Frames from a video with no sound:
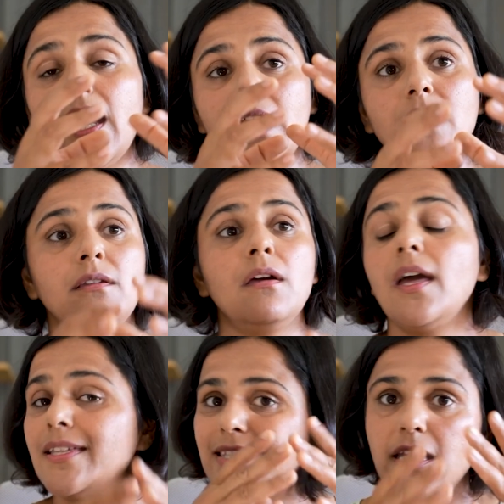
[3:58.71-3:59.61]
in
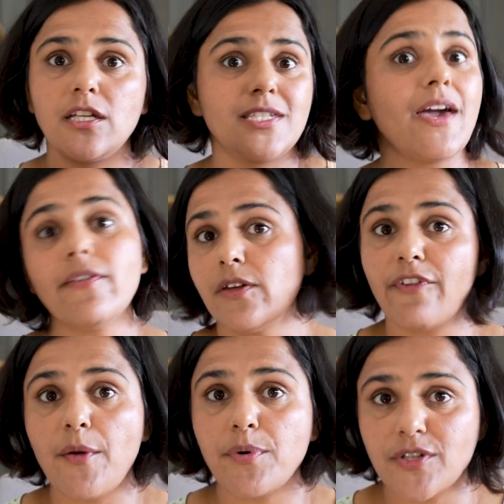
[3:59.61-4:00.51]
say
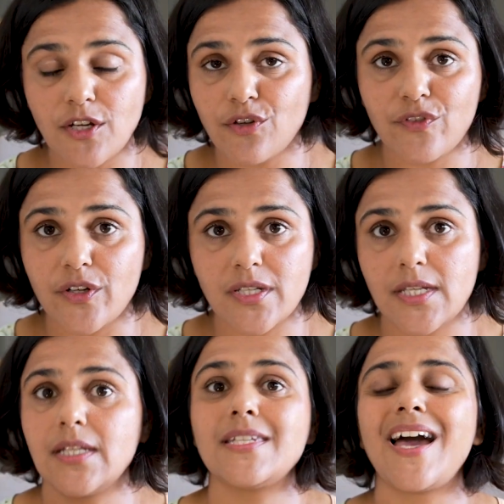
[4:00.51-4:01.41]
75% of the
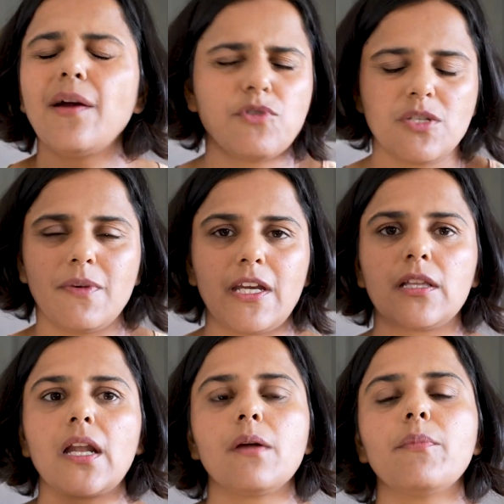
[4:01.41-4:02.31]
receipts, I'm just making
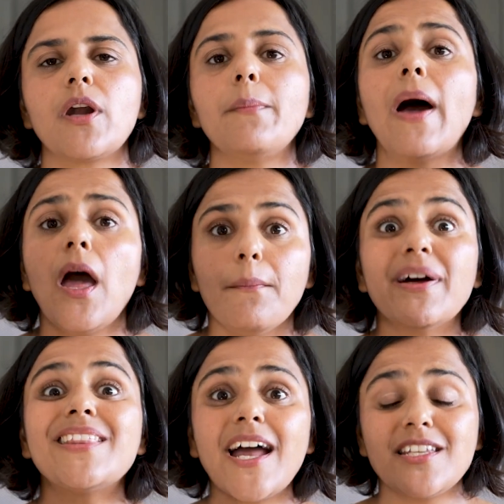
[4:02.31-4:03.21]
that number up,
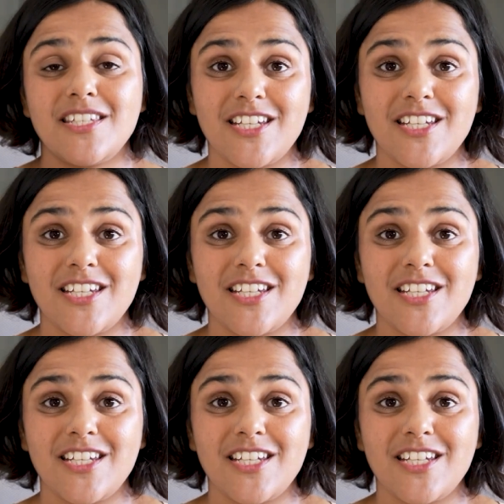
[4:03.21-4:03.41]
but that is